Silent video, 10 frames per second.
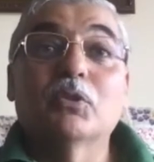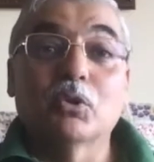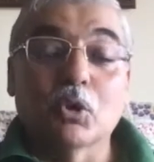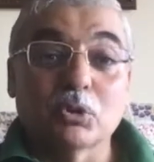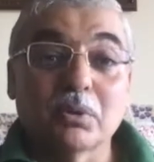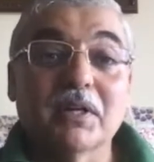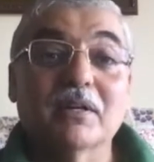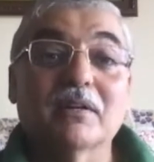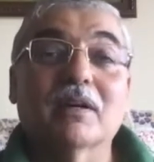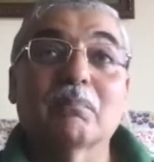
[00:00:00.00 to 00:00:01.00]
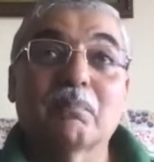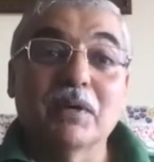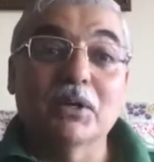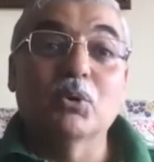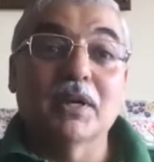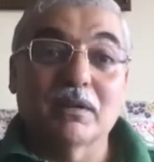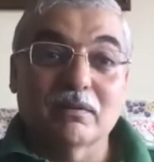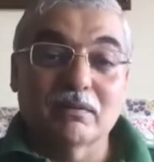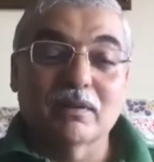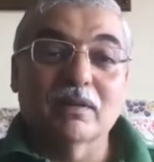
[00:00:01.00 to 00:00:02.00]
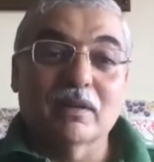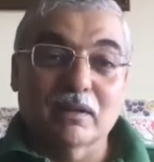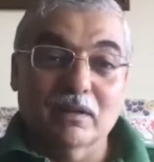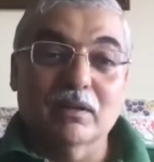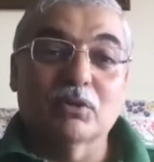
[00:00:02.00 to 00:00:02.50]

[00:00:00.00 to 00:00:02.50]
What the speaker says: Not only did the company donate a